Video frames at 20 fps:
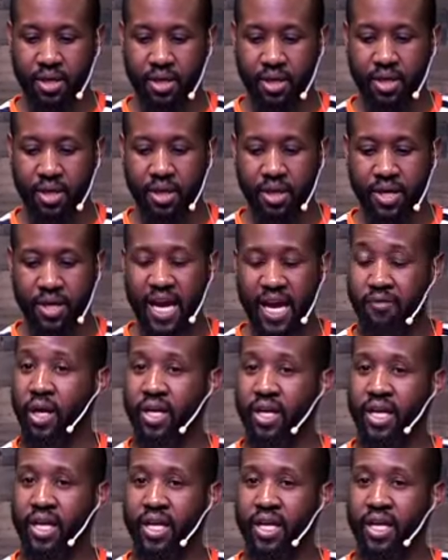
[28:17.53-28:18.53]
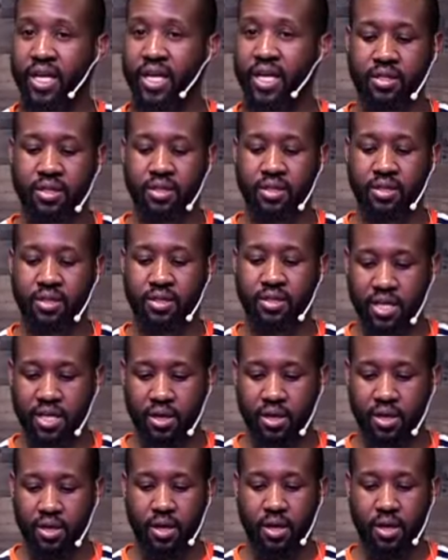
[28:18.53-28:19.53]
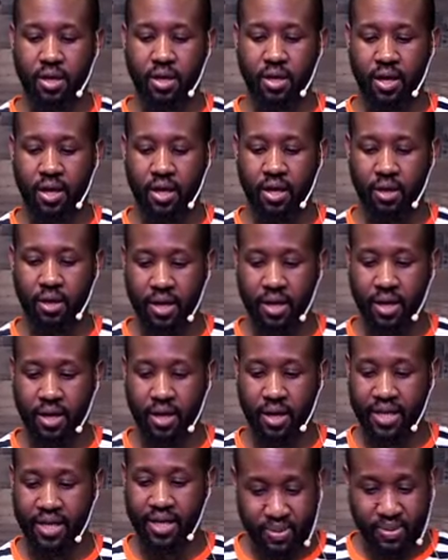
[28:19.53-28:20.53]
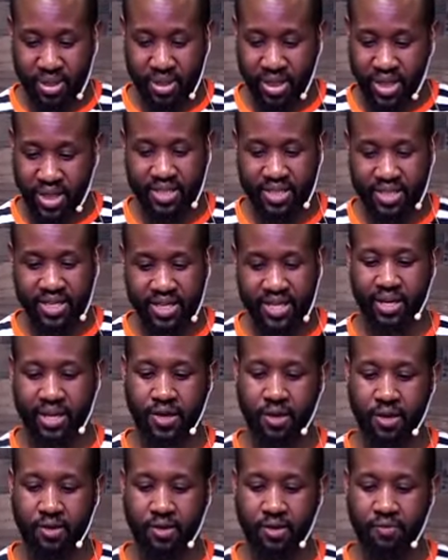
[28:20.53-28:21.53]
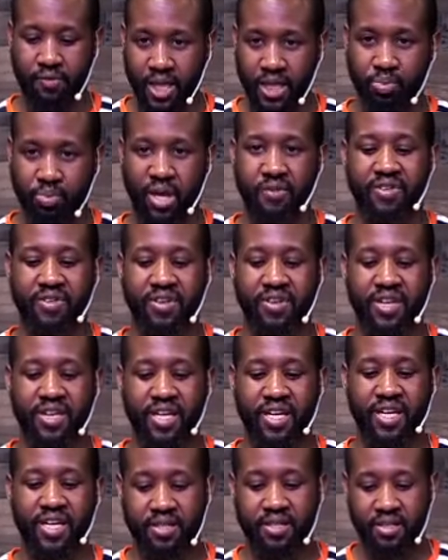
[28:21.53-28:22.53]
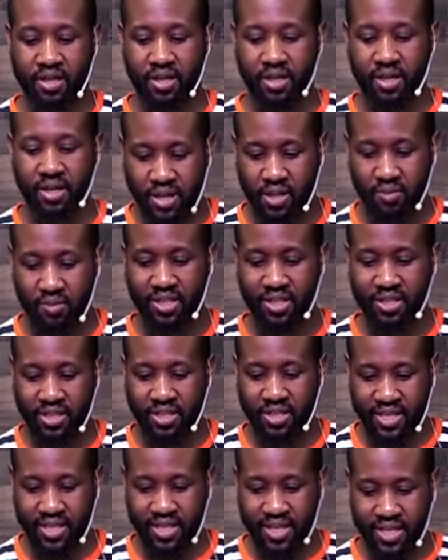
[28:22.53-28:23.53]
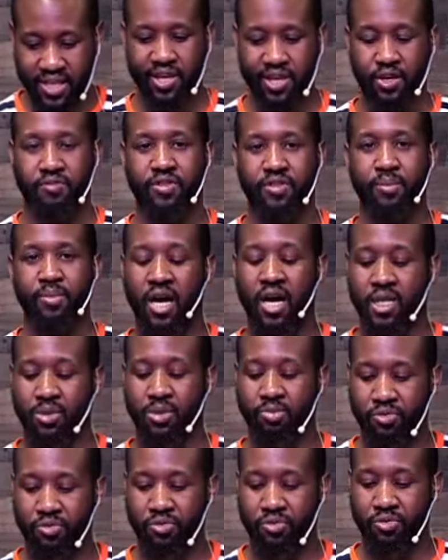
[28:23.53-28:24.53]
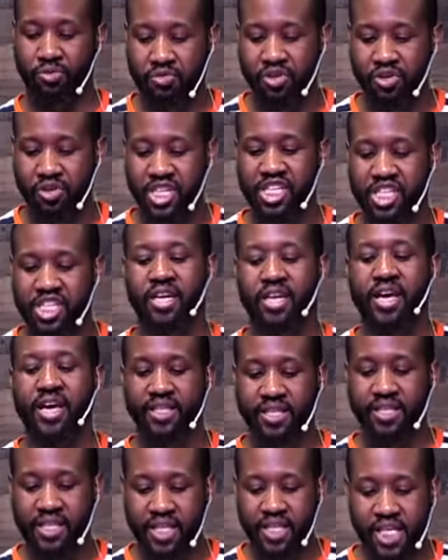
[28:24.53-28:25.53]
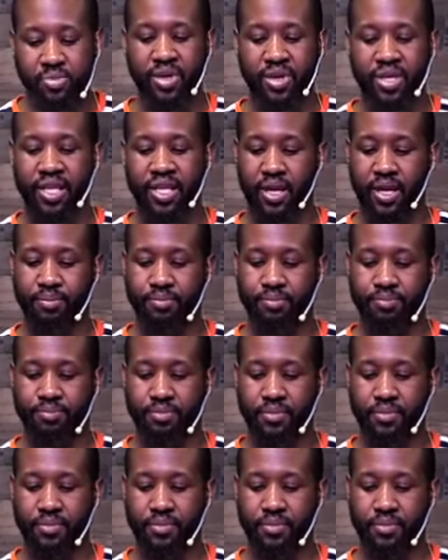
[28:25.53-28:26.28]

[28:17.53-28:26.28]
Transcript: Everyone that is inside the ark is being taken care of. God's providence is there. God's sovereignty is taking care of them. God's provision is keeping them.